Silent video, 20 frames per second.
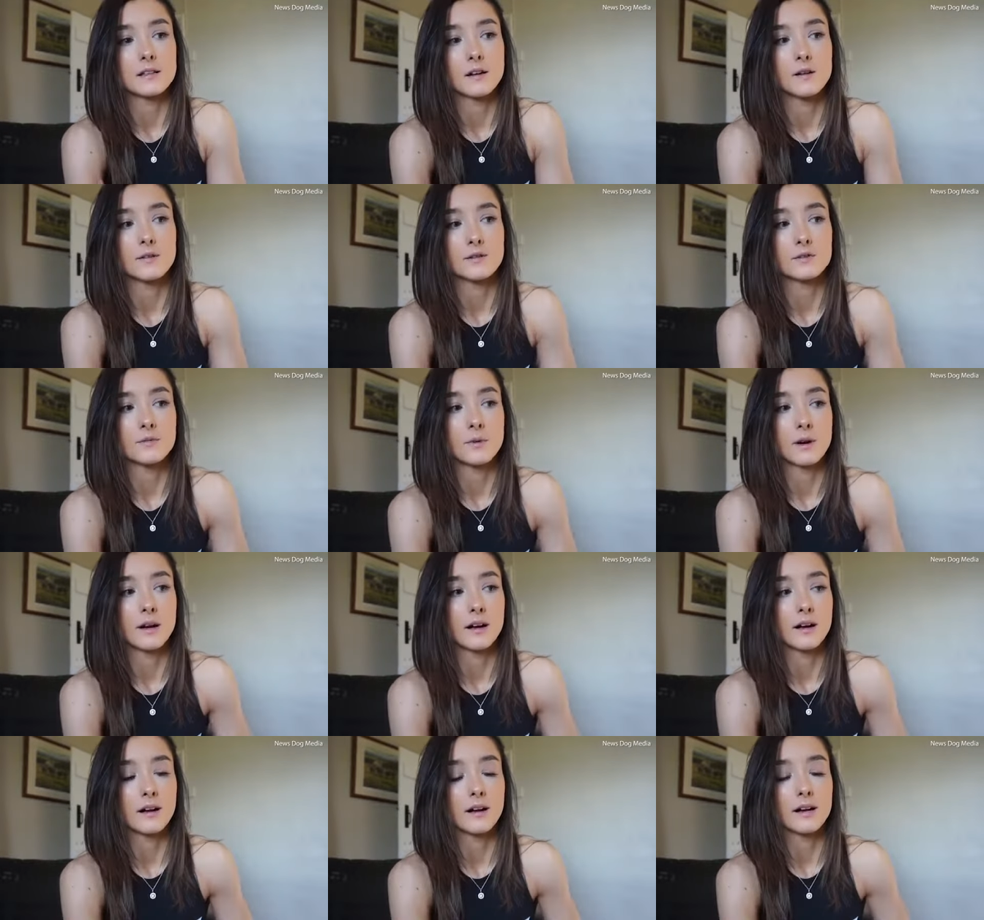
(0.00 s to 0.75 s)
I would
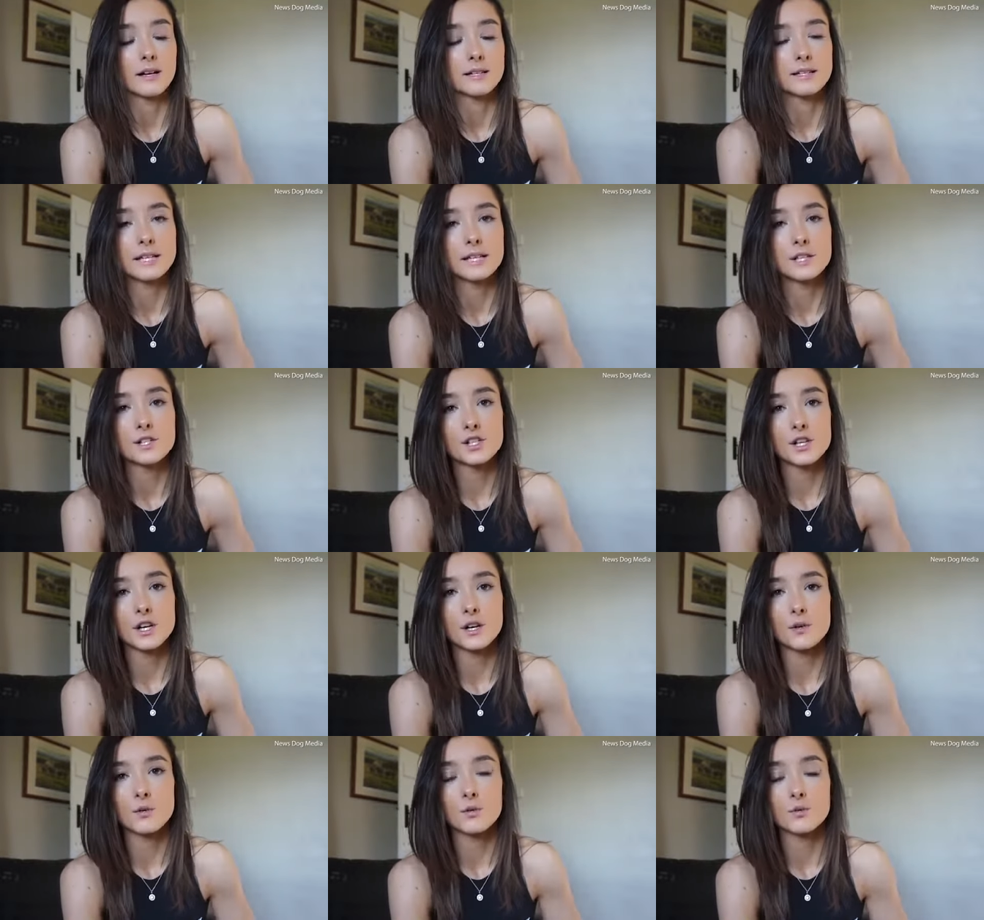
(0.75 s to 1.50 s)
wear a
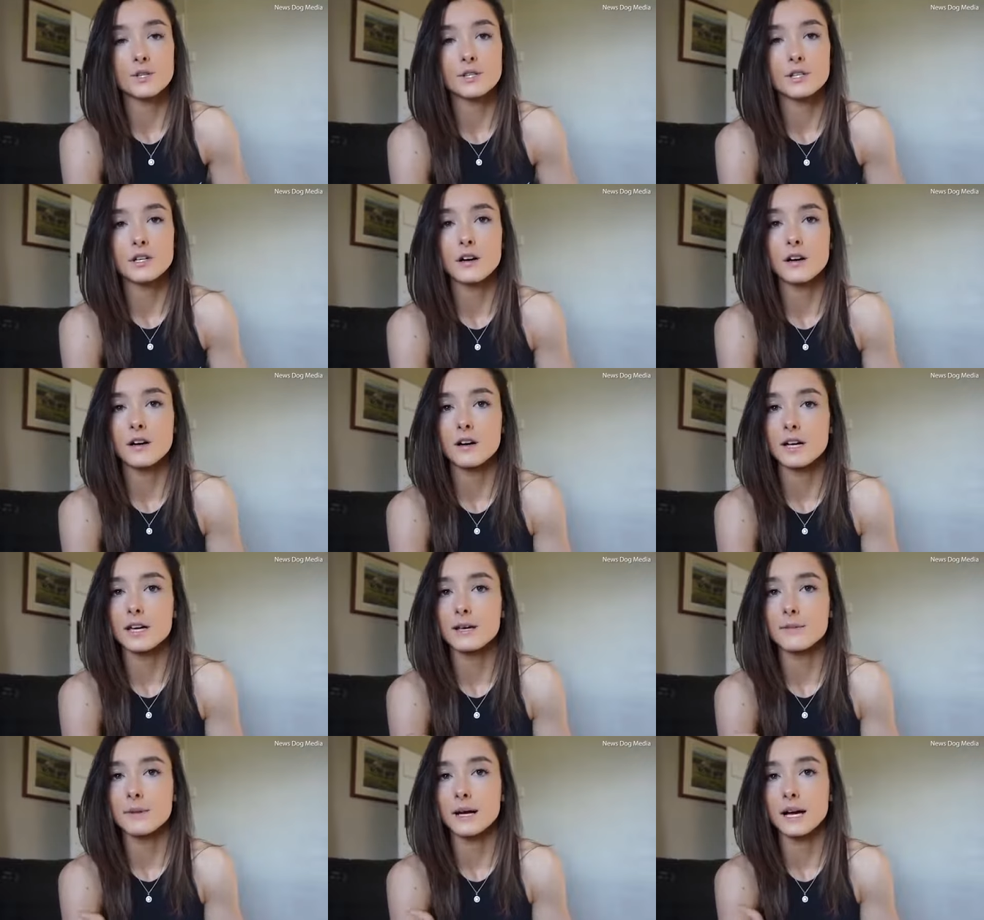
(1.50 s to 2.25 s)
t-shirt all the
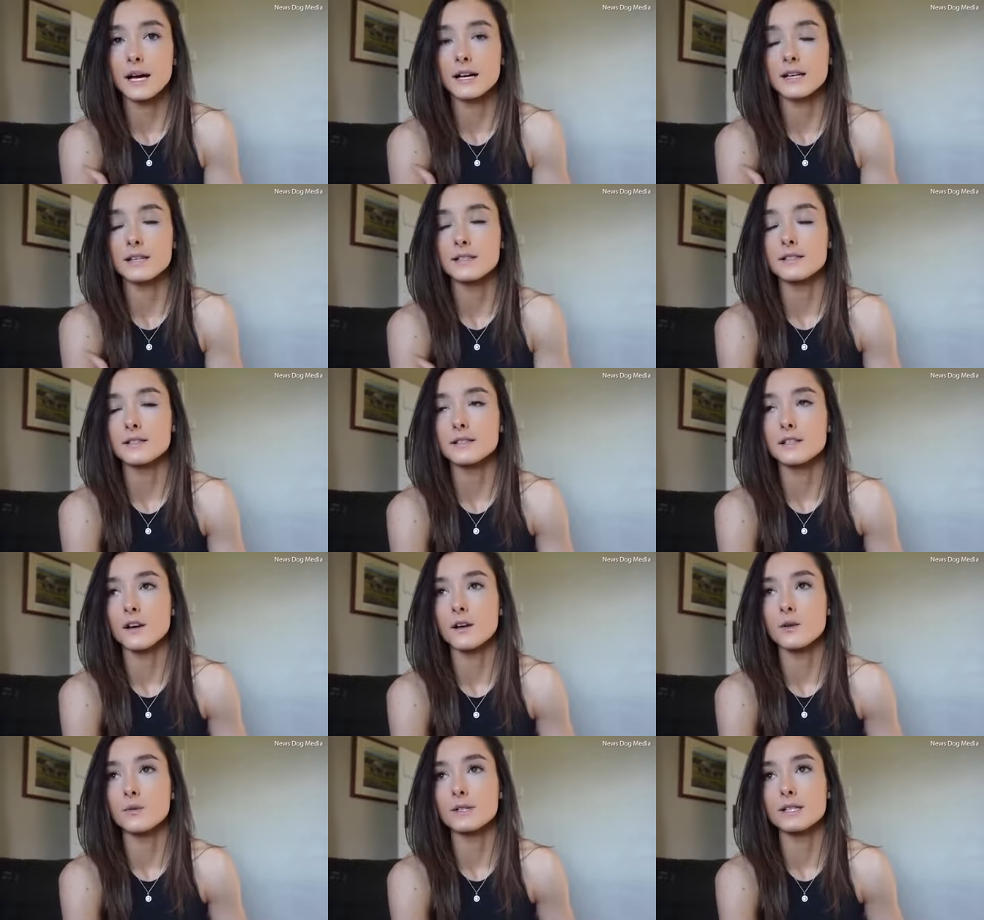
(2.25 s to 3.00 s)
time and
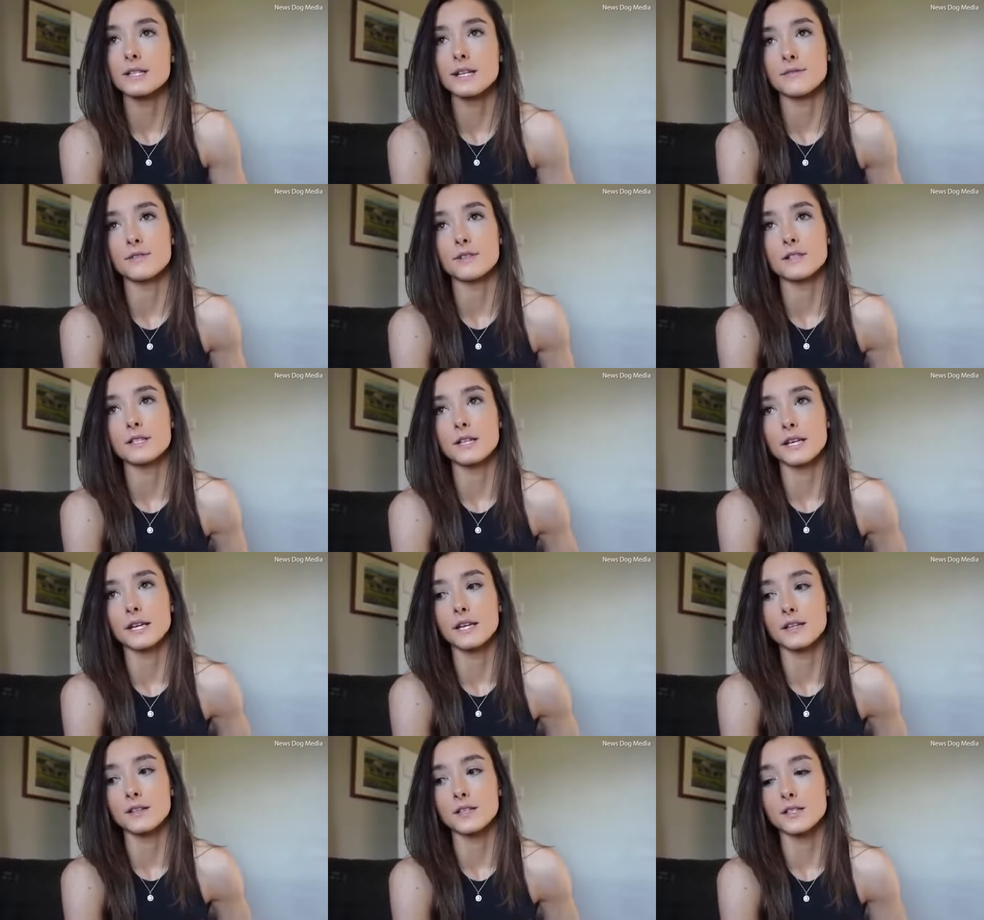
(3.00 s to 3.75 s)
I would never
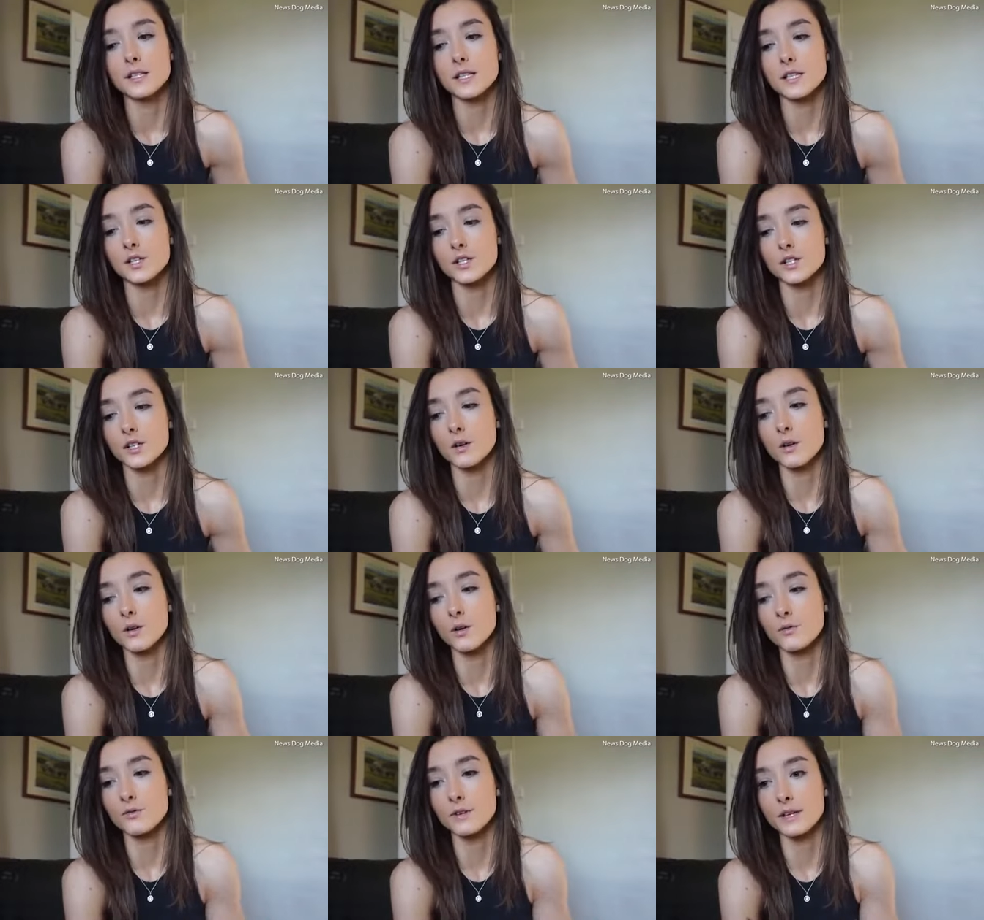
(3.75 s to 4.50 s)
take the t-shirt
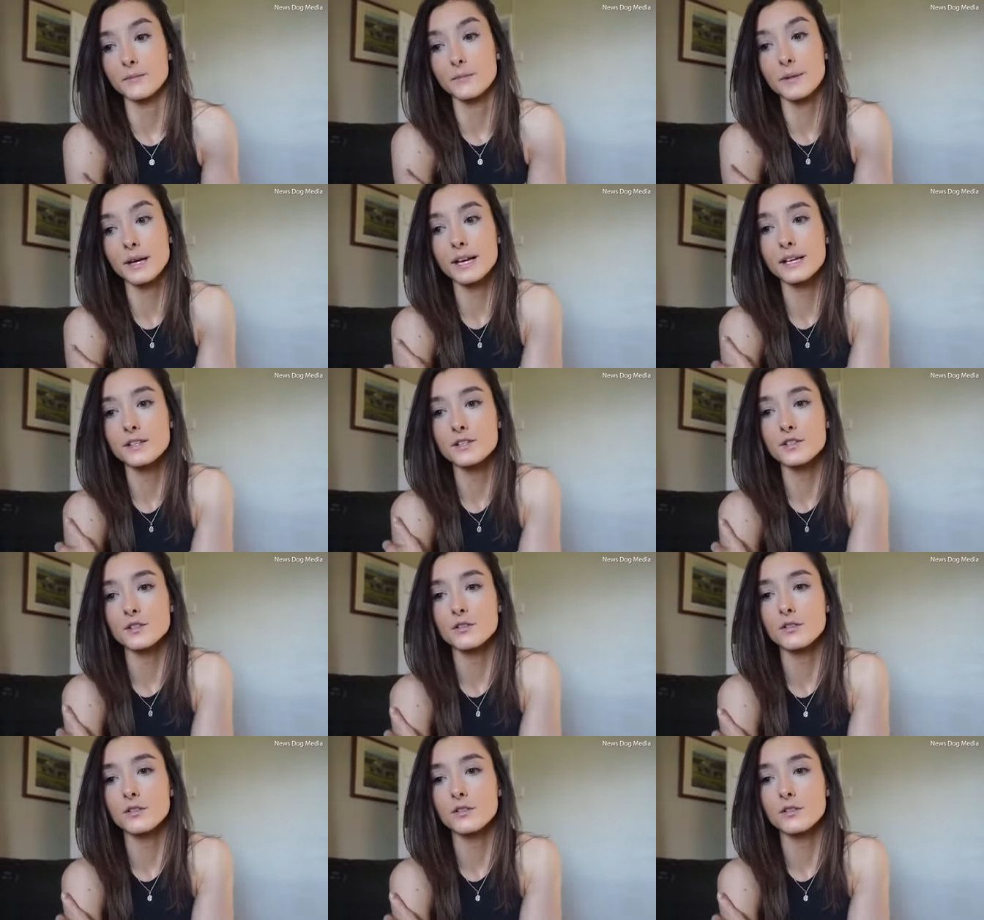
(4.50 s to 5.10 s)
off in bed